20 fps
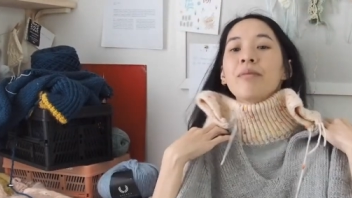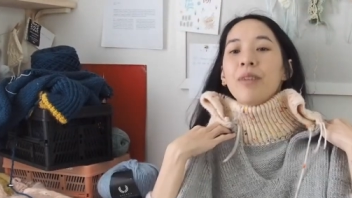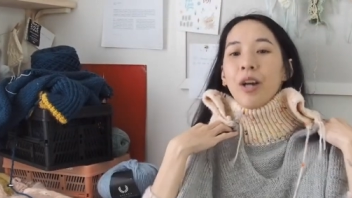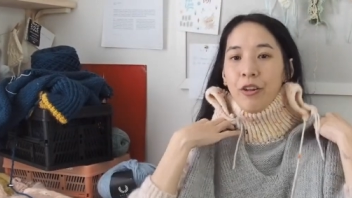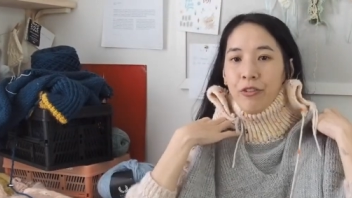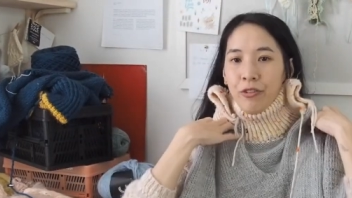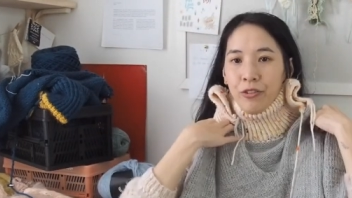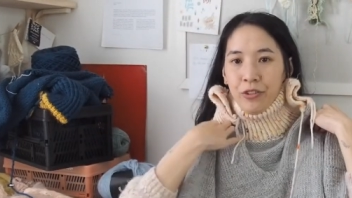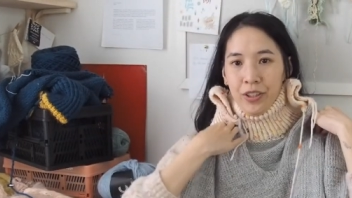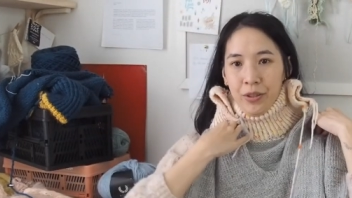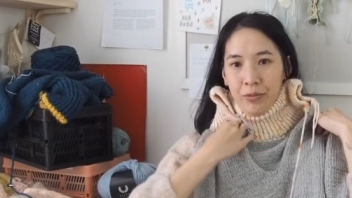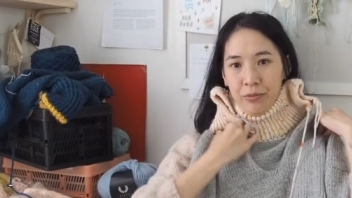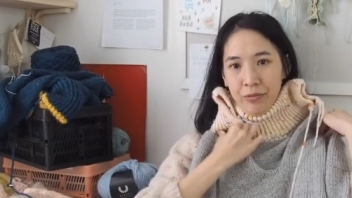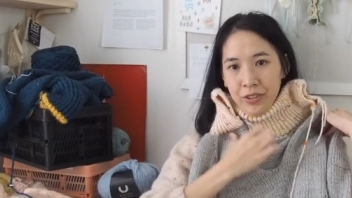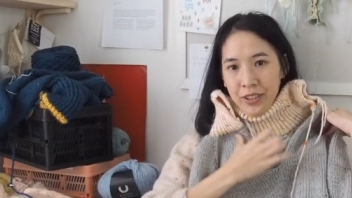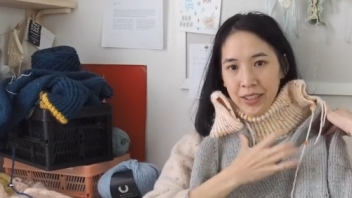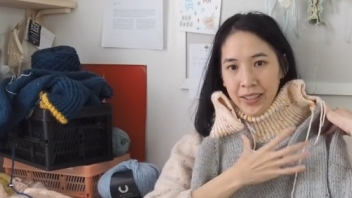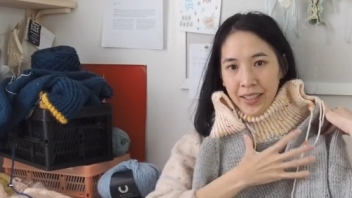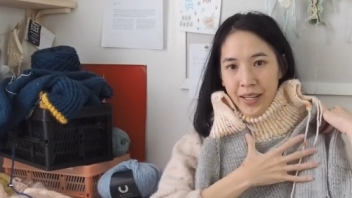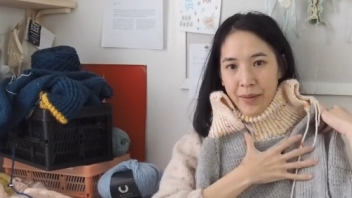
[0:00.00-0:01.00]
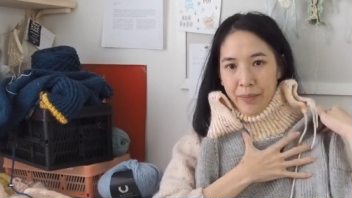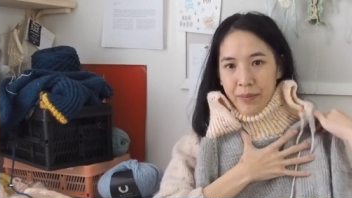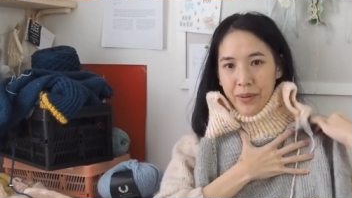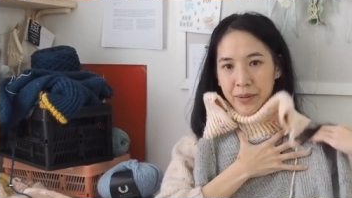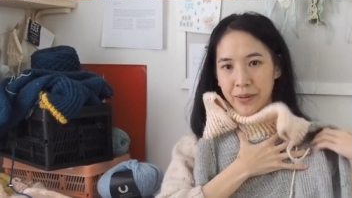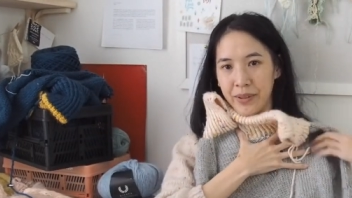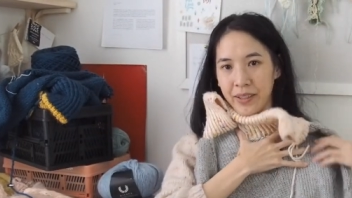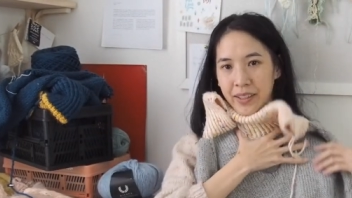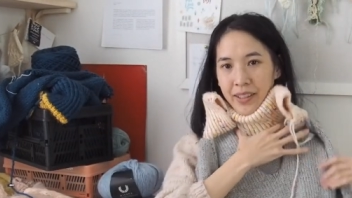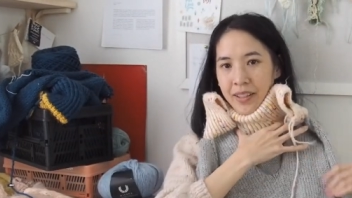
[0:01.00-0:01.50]
overall I'm really happy
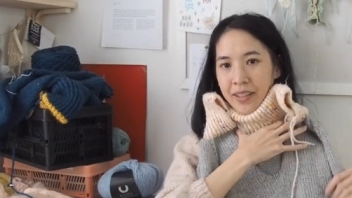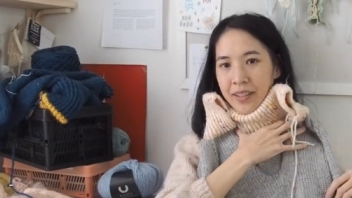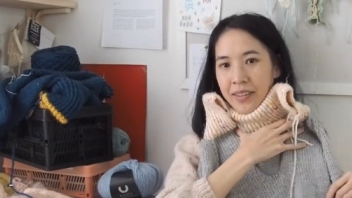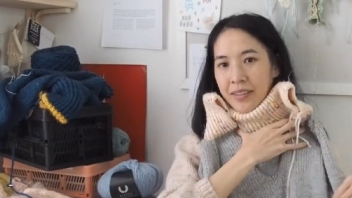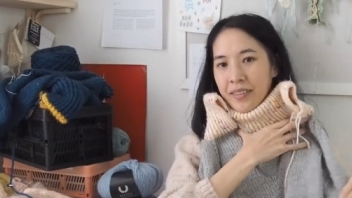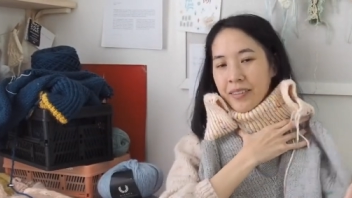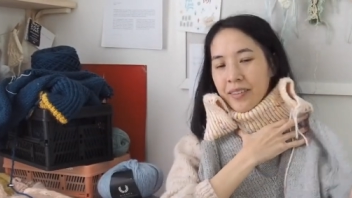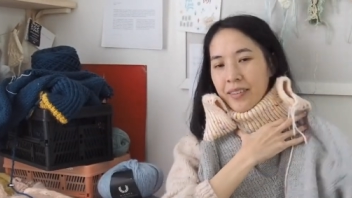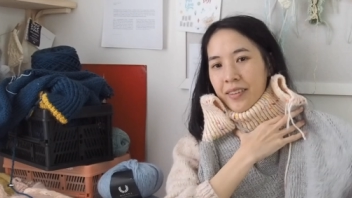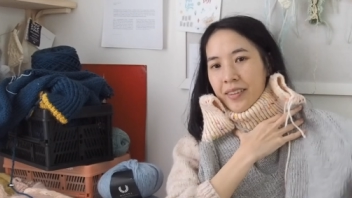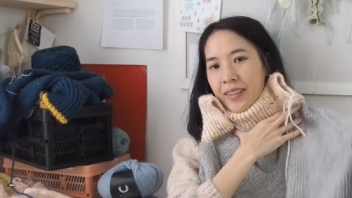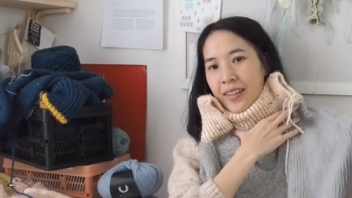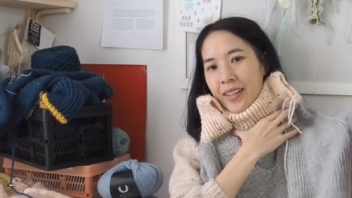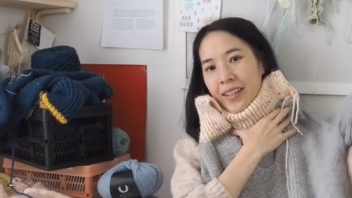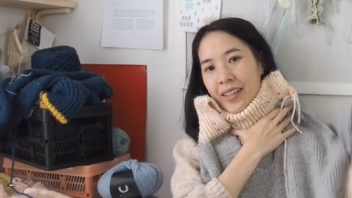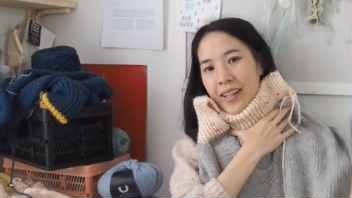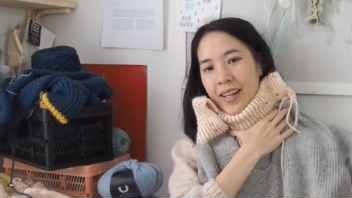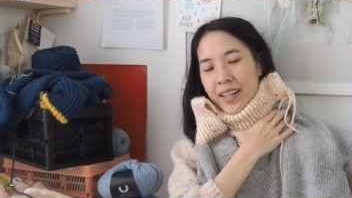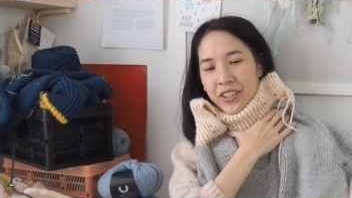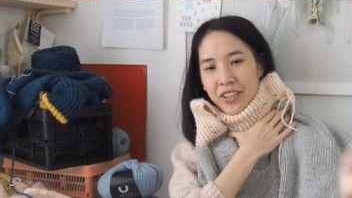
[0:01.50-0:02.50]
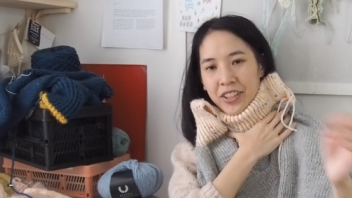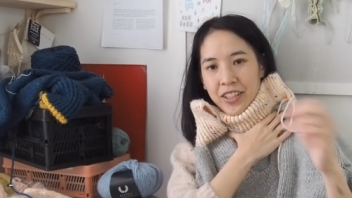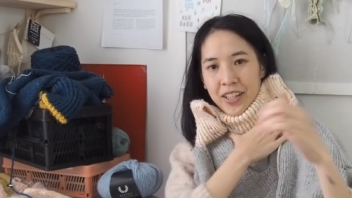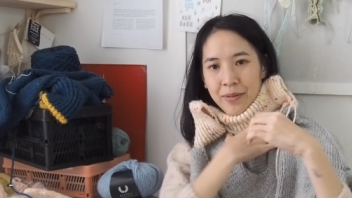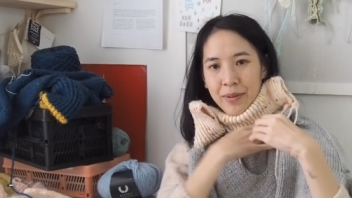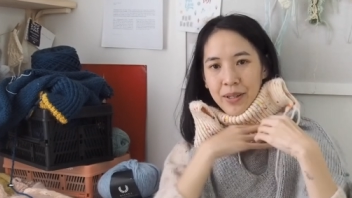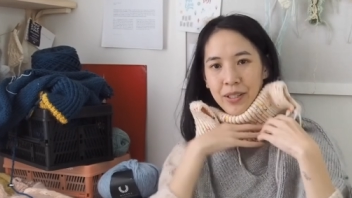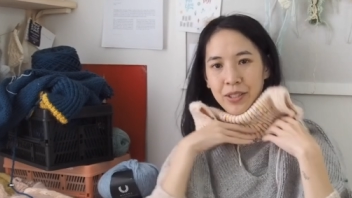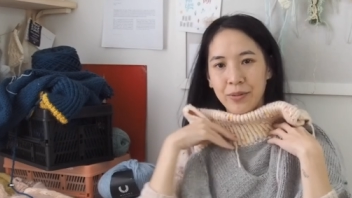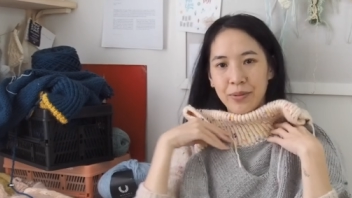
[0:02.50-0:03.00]
with it and I actually can't
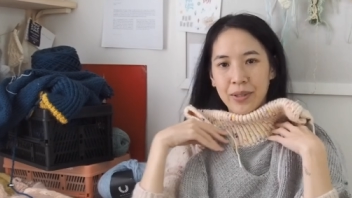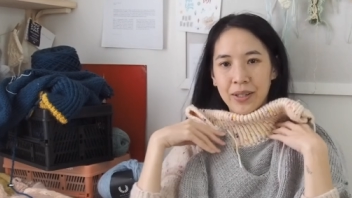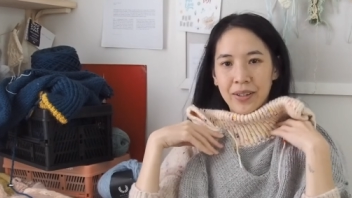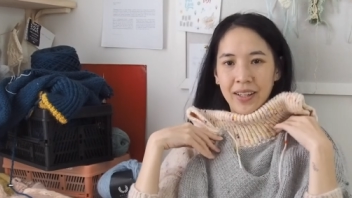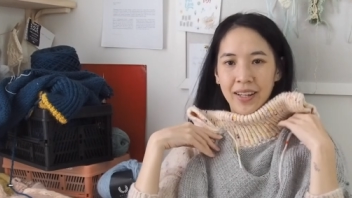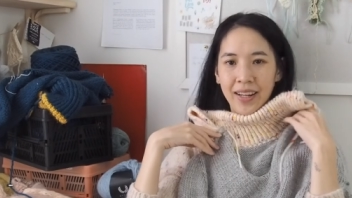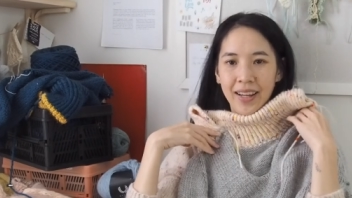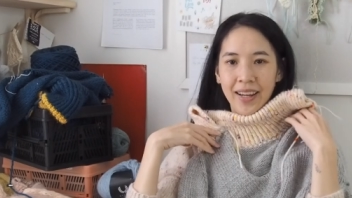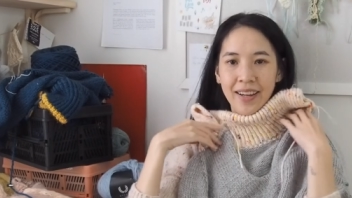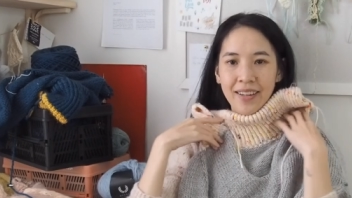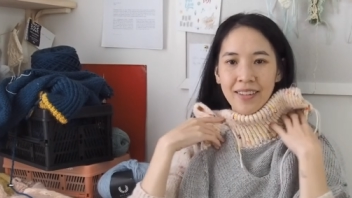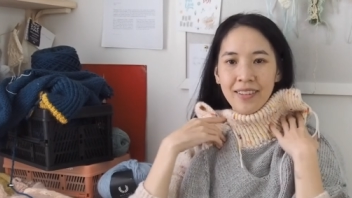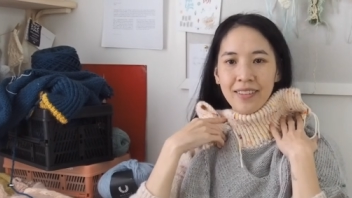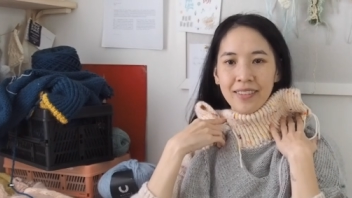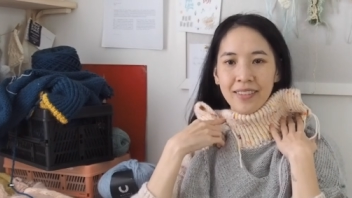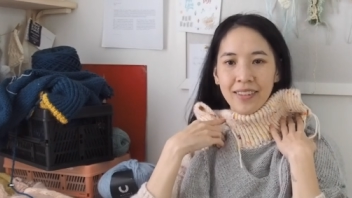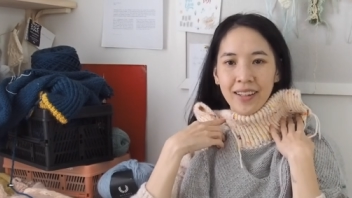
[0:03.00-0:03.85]
wait to wear it out.